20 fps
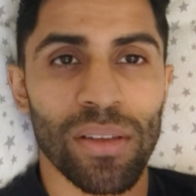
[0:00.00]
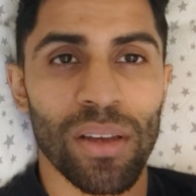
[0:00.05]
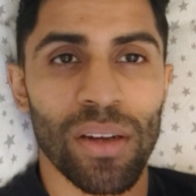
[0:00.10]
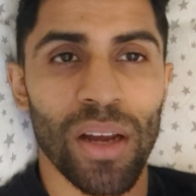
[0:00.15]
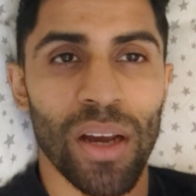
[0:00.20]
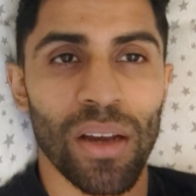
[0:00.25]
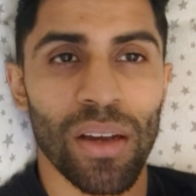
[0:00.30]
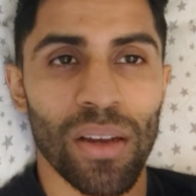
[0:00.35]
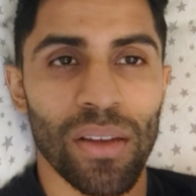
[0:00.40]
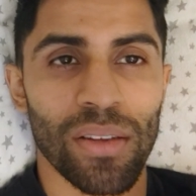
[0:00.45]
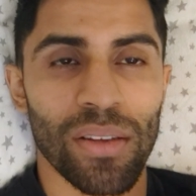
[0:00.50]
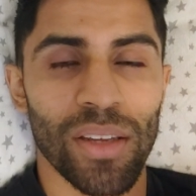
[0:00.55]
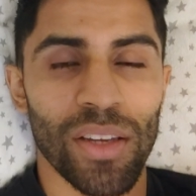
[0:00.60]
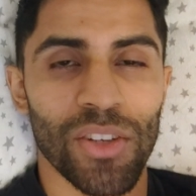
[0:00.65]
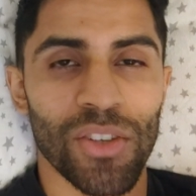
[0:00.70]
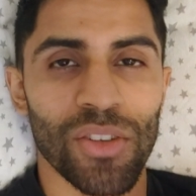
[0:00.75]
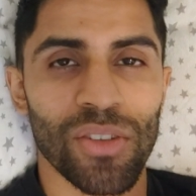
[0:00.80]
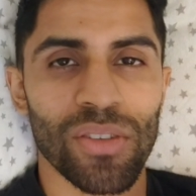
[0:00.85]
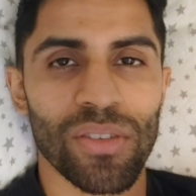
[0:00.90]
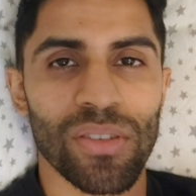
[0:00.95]
An
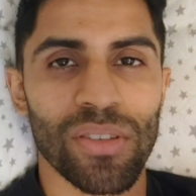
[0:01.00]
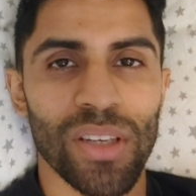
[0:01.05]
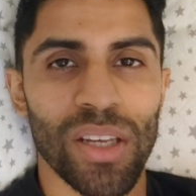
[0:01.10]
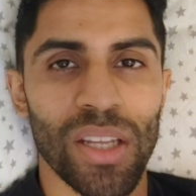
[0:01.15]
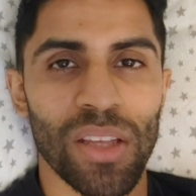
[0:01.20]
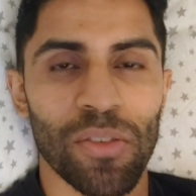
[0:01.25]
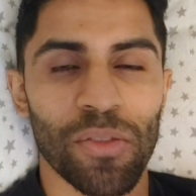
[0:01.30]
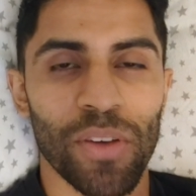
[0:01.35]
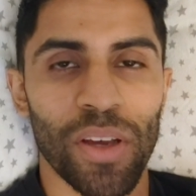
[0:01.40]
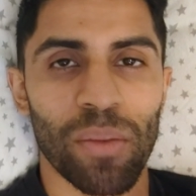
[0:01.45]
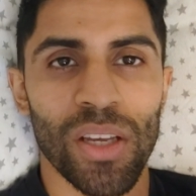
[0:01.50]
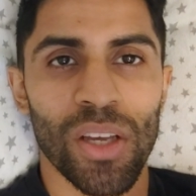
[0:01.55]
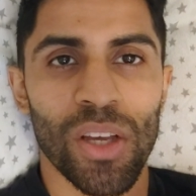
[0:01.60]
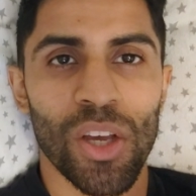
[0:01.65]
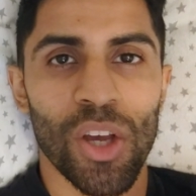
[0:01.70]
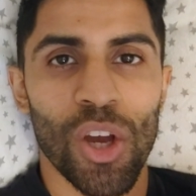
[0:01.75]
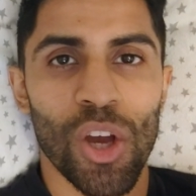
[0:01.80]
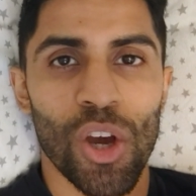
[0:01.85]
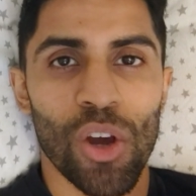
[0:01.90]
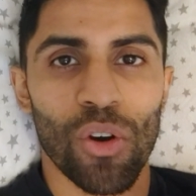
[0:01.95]
unconditioned skinny fat
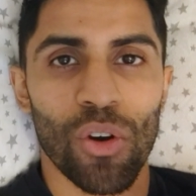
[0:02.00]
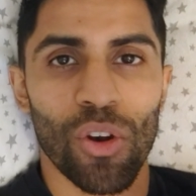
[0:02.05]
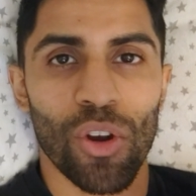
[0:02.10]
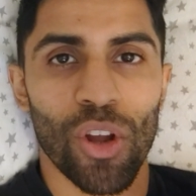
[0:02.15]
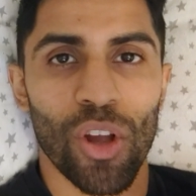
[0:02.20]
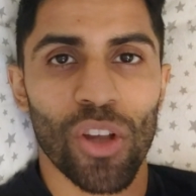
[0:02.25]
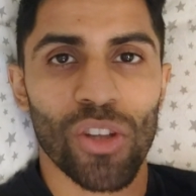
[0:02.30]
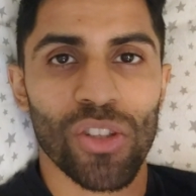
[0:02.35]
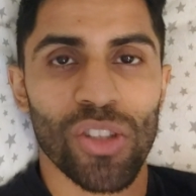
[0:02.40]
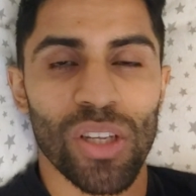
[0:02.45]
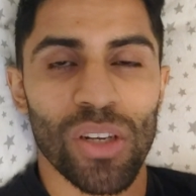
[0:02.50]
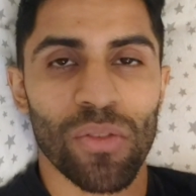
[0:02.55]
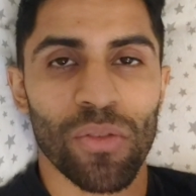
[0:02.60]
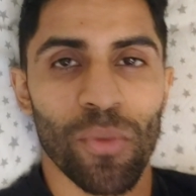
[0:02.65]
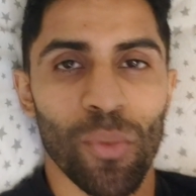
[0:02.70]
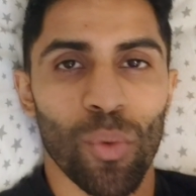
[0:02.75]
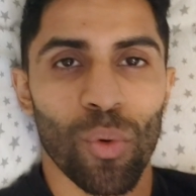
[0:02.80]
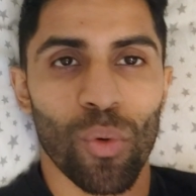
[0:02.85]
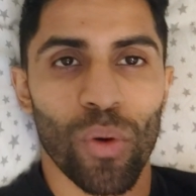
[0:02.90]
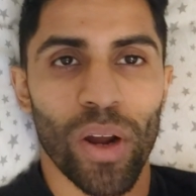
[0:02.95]
lasted
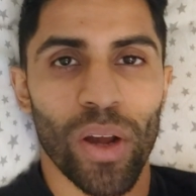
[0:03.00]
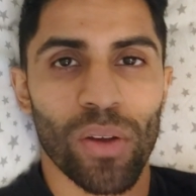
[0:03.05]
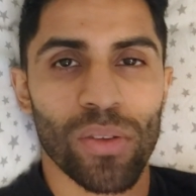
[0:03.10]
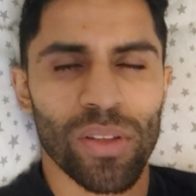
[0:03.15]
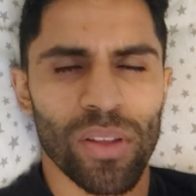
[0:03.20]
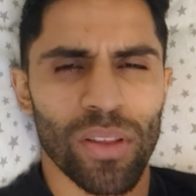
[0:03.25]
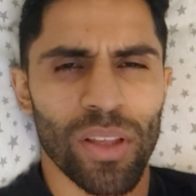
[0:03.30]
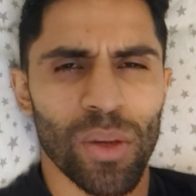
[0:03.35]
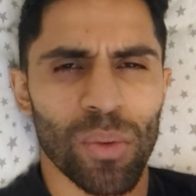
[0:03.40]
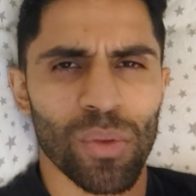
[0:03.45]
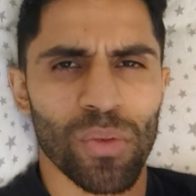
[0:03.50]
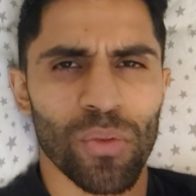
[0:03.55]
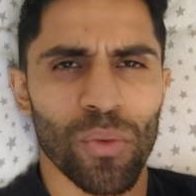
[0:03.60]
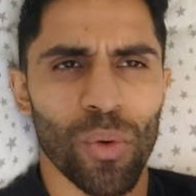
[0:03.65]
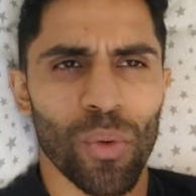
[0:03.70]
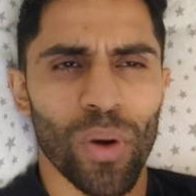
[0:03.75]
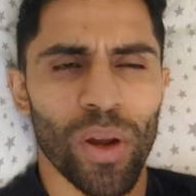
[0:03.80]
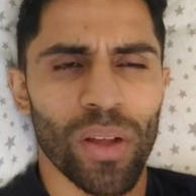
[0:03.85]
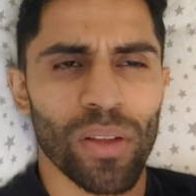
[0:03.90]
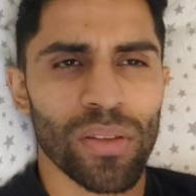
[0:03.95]
4 rounds. I think it was
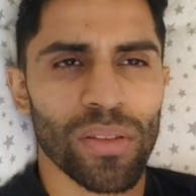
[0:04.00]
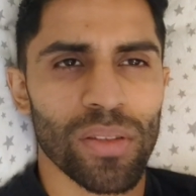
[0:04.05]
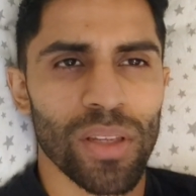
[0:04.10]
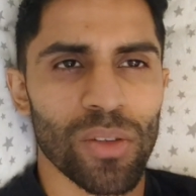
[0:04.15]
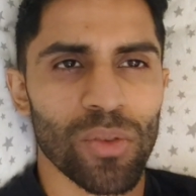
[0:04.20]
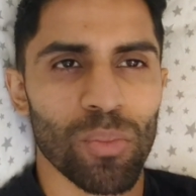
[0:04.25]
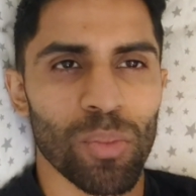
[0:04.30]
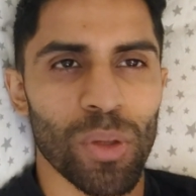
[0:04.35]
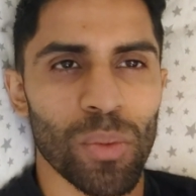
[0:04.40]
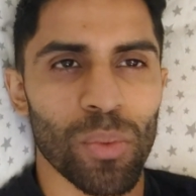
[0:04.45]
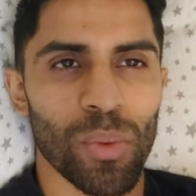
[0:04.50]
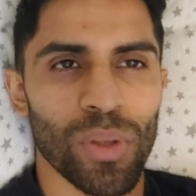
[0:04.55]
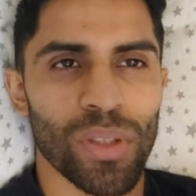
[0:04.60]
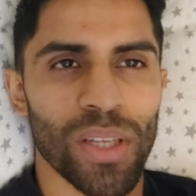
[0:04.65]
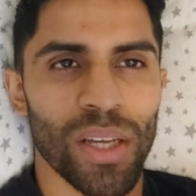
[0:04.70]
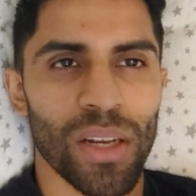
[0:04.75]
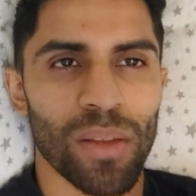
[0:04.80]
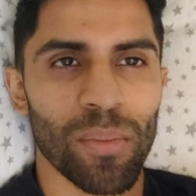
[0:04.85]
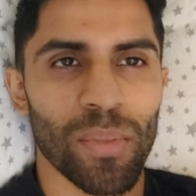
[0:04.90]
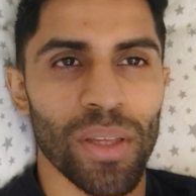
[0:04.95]
4 rounds. That's what people were
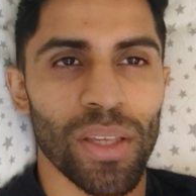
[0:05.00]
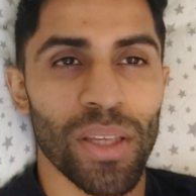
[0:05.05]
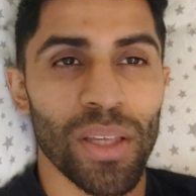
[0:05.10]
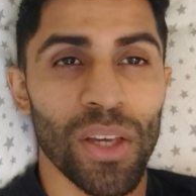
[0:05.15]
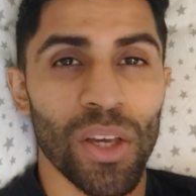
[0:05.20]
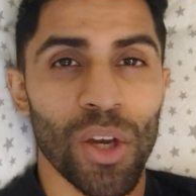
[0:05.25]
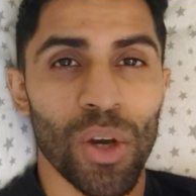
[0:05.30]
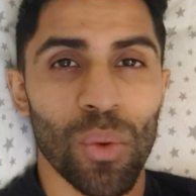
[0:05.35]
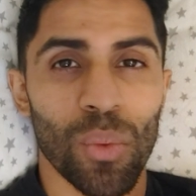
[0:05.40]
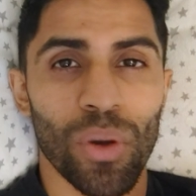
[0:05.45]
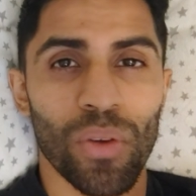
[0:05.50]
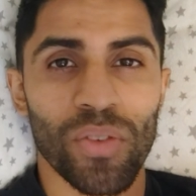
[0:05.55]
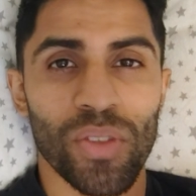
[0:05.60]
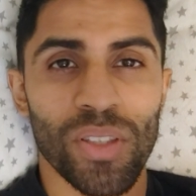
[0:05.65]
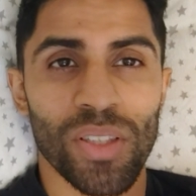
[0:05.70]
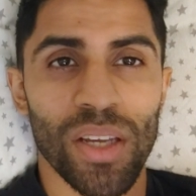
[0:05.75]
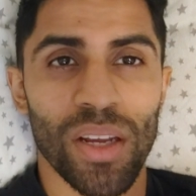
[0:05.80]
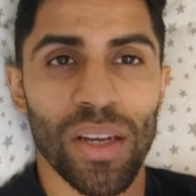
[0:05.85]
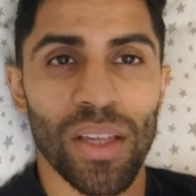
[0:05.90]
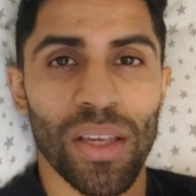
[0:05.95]
telling me, with
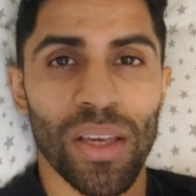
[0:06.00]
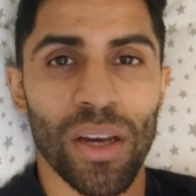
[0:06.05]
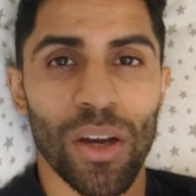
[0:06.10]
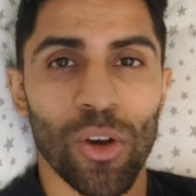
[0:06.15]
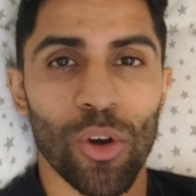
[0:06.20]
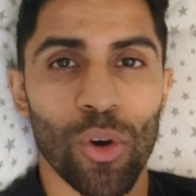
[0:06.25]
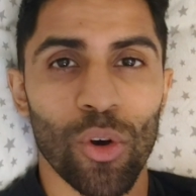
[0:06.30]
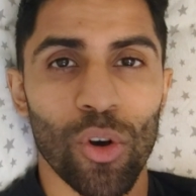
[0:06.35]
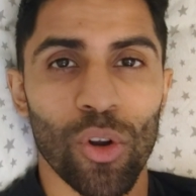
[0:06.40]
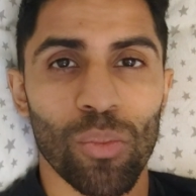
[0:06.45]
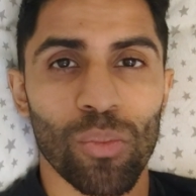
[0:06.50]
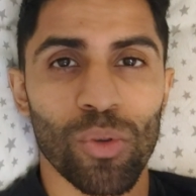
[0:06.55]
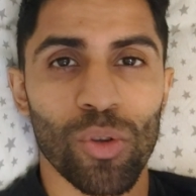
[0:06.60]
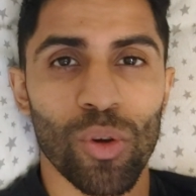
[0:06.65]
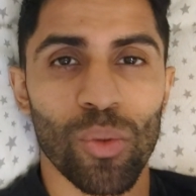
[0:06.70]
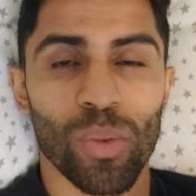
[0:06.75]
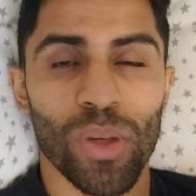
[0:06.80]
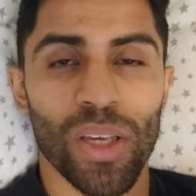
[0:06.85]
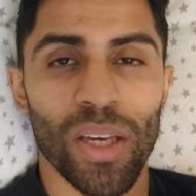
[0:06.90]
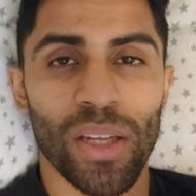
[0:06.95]
Sonny Gollum
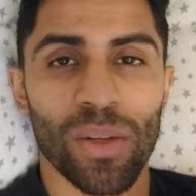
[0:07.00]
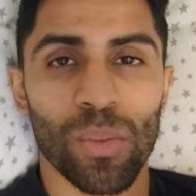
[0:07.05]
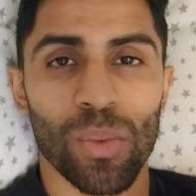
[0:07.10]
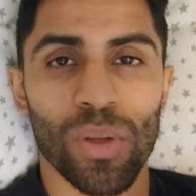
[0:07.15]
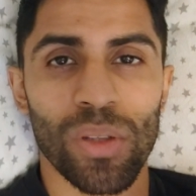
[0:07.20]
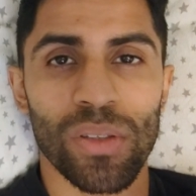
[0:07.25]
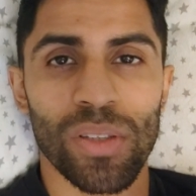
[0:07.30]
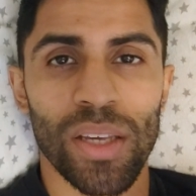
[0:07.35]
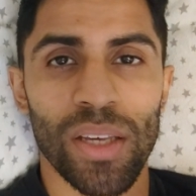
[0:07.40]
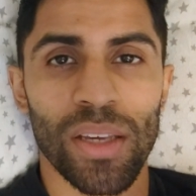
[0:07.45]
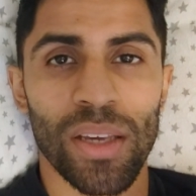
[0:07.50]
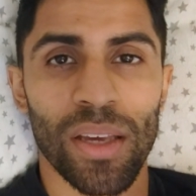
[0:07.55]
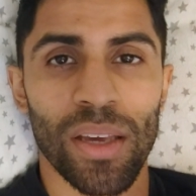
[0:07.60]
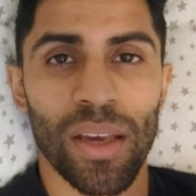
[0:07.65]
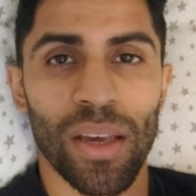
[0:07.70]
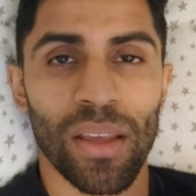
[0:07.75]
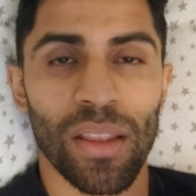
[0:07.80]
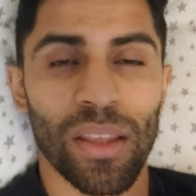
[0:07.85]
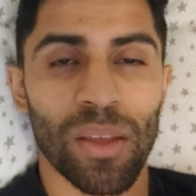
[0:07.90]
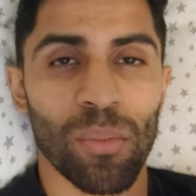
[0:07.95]
Dobby Edwards,
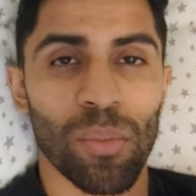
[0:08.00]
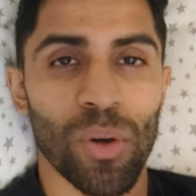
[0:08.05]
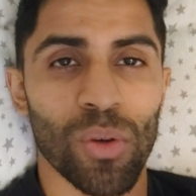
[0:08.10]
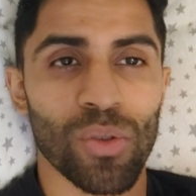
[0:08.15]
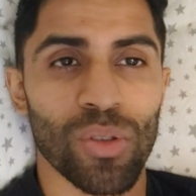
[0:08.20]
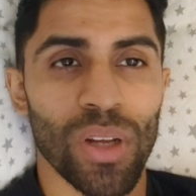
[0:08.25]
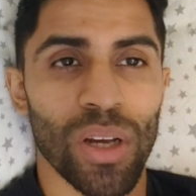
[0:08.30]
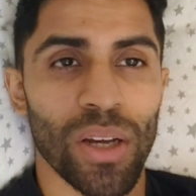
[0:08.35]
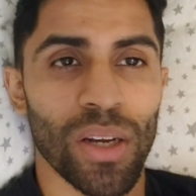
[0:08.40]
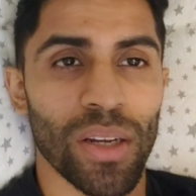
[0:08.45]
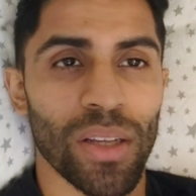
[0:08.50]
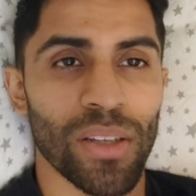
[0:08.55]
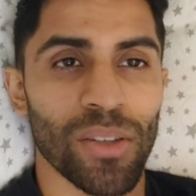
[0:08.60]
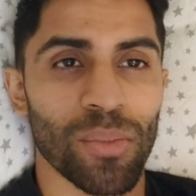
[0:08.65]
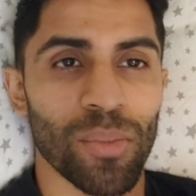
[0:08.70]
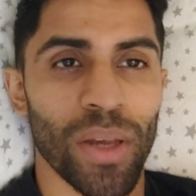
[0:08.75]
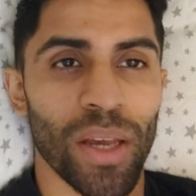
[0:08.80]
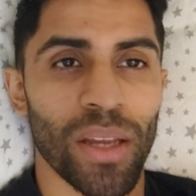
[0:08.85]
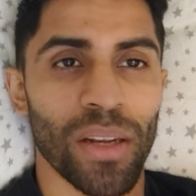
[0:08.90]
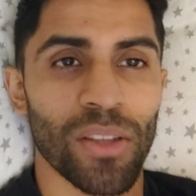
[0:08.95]
aka the most
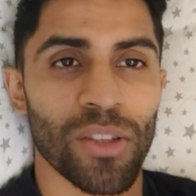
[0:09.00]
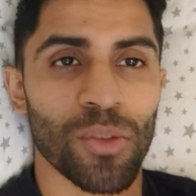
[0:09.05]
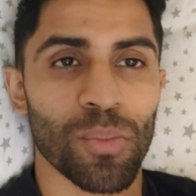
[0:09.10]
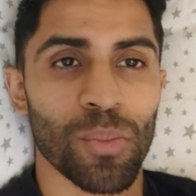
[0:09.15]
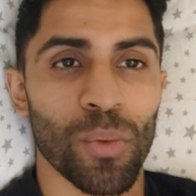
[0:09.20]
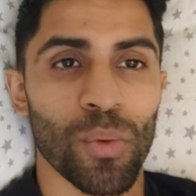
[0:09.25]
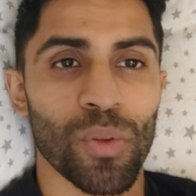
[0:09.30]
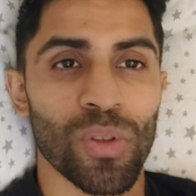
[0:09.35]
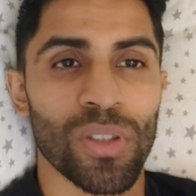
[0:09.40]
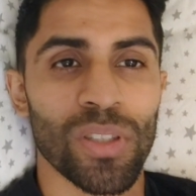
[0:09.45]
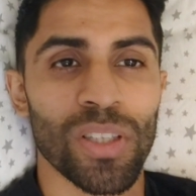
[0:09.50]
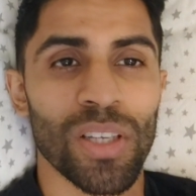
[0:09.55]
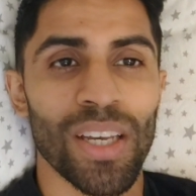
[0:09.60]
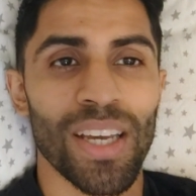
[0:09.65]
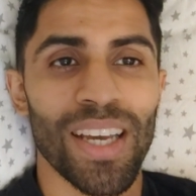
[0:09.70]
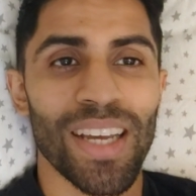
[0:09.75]
ugliest man in sports